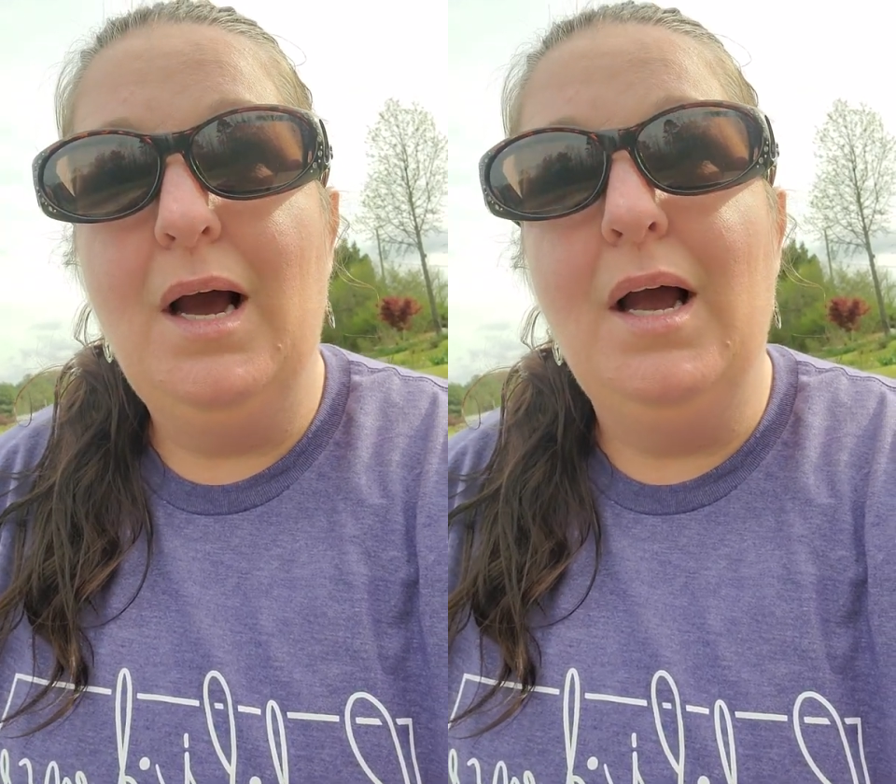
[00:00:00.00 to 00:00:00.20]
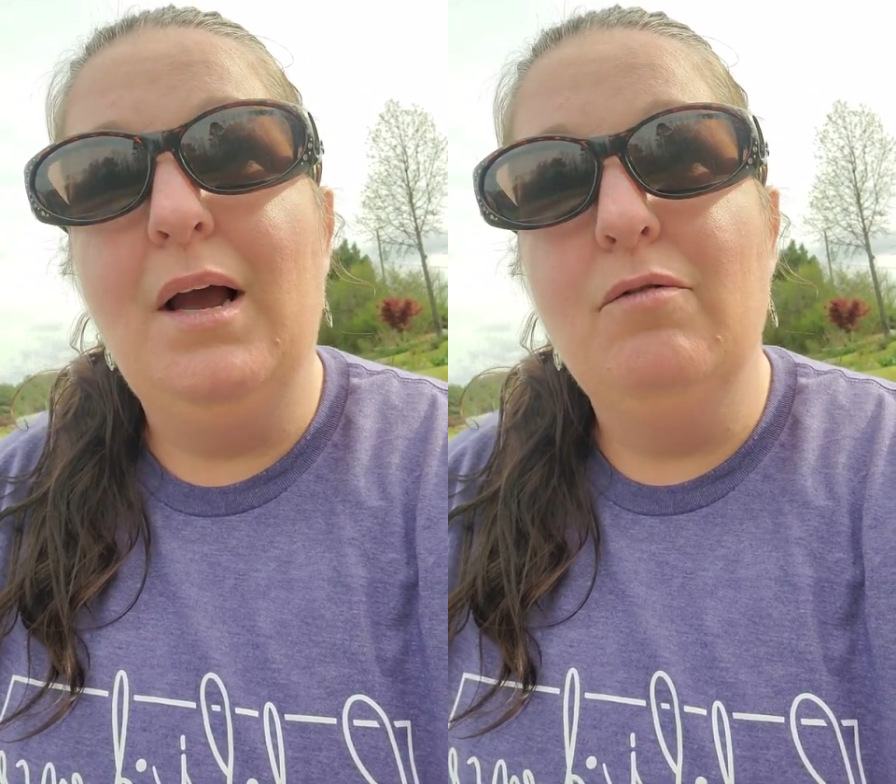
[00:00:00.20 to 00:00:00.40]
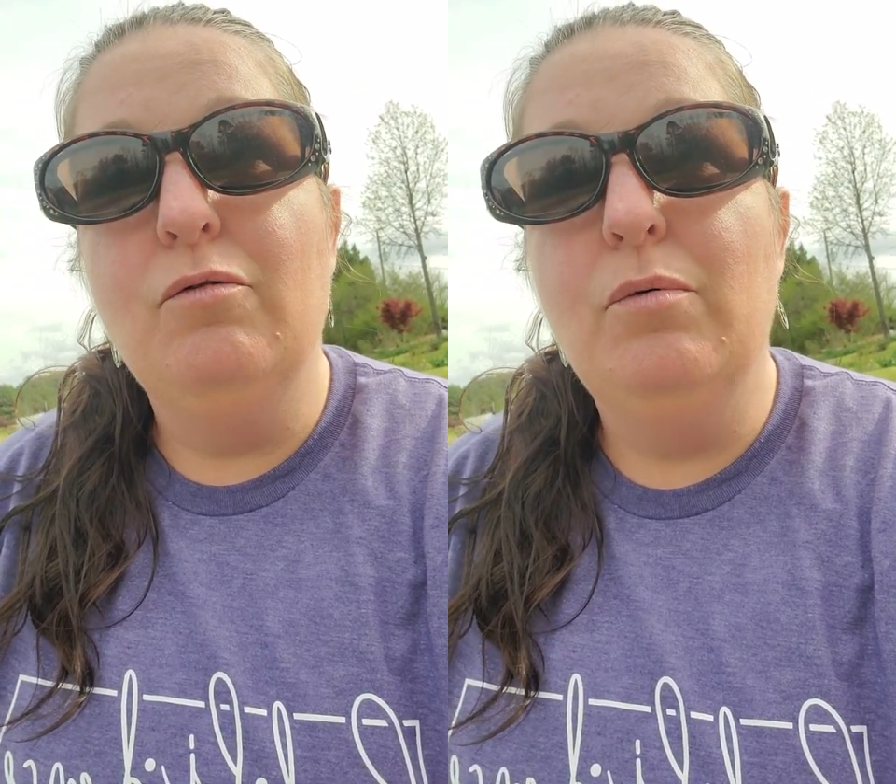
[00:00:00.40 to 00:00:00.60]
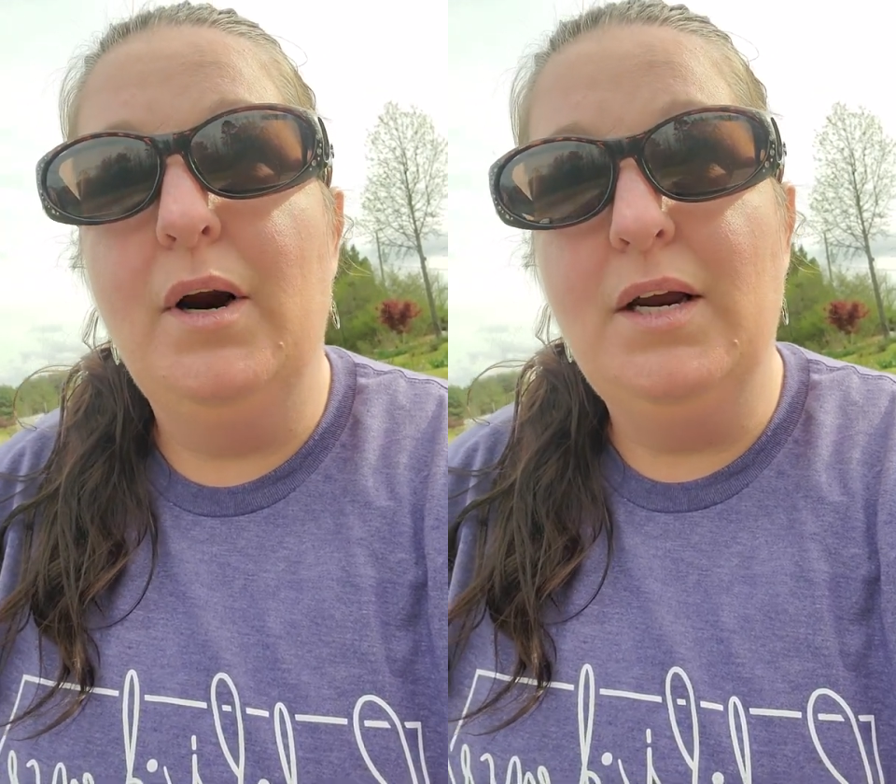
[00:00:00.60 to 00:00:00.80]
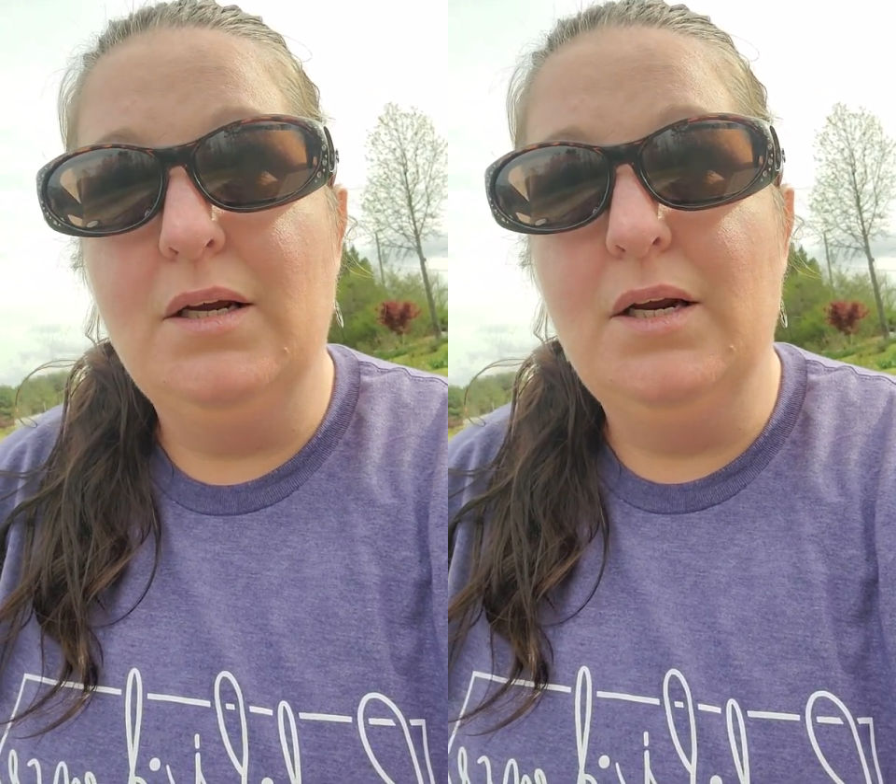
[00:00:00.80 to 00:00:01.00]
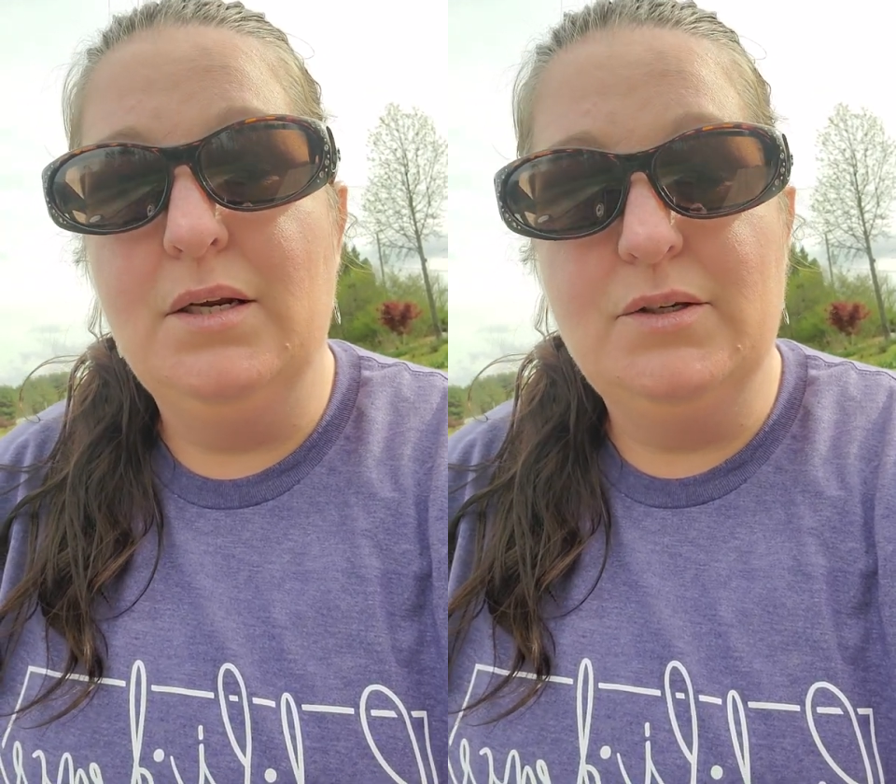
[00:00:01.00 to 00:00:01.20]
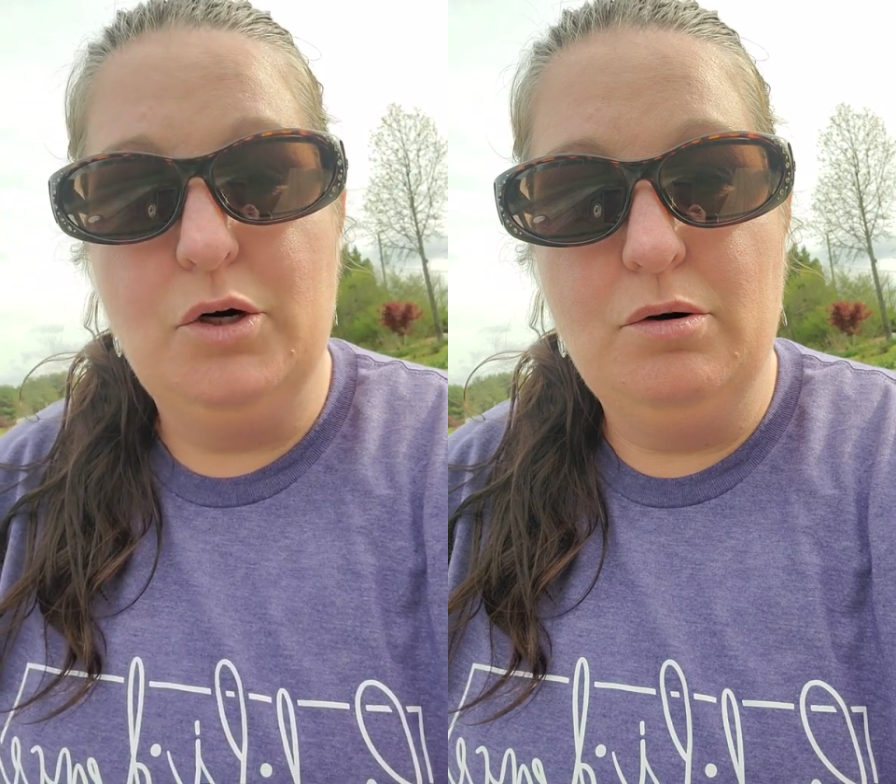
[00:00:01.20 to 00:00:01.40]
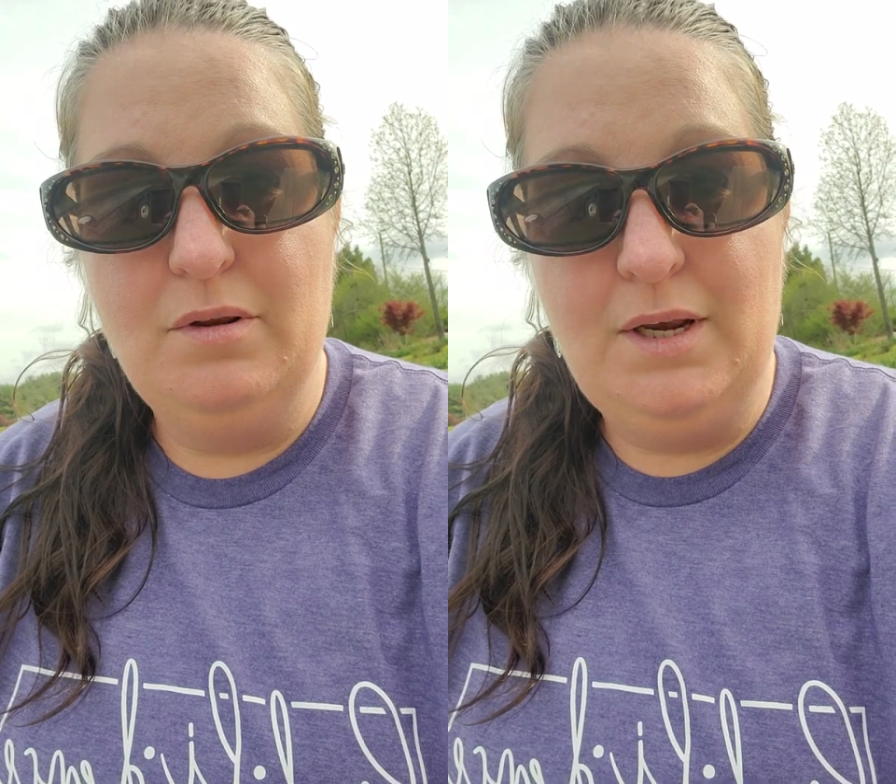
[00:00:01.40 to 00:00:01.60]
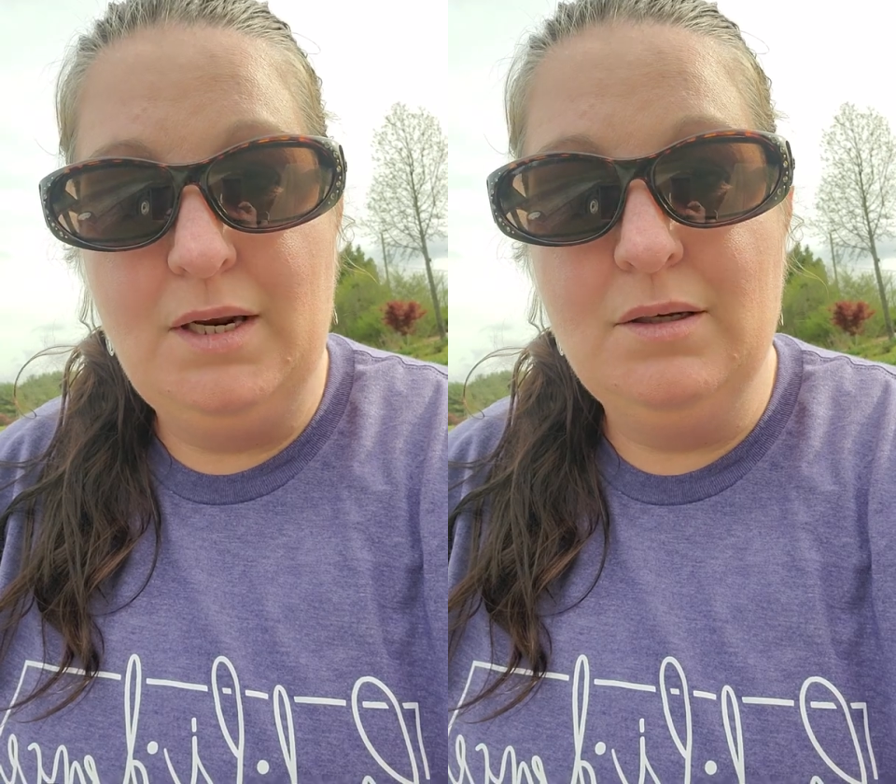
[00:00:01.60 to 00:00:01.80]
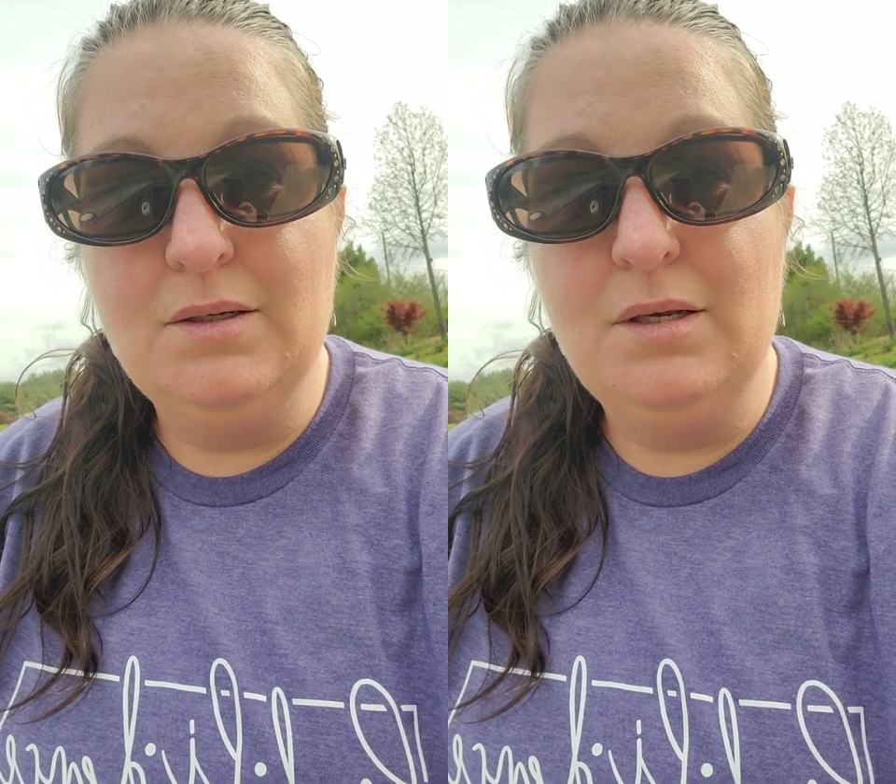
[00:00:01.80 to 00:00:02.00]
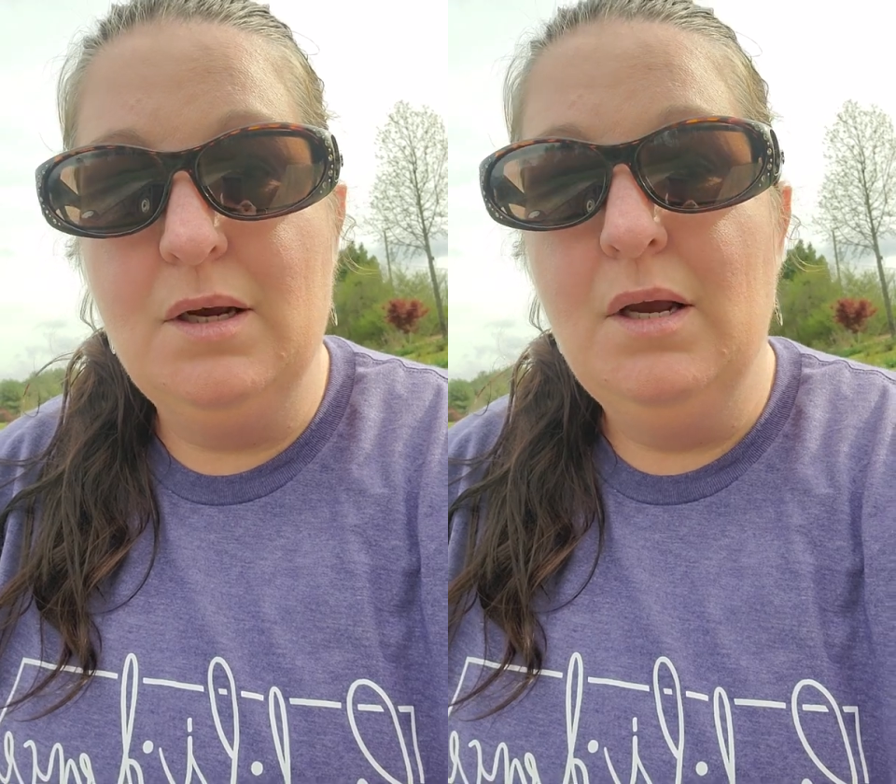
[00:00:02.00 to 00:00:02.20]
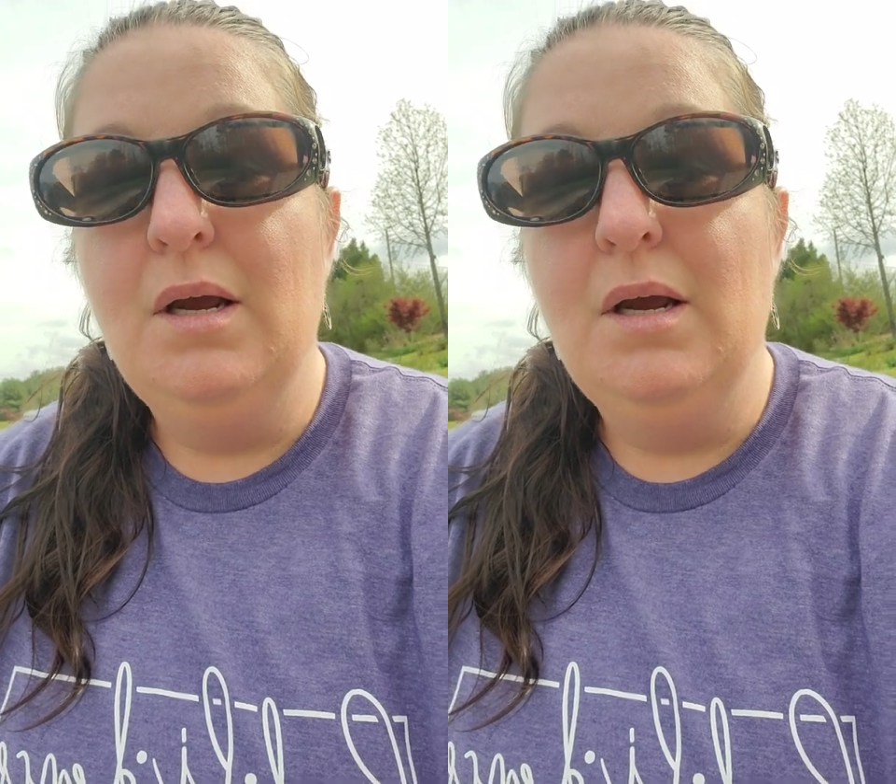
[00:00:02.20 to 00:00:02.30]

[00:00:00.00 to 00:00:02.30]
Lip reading: I have recognized certain things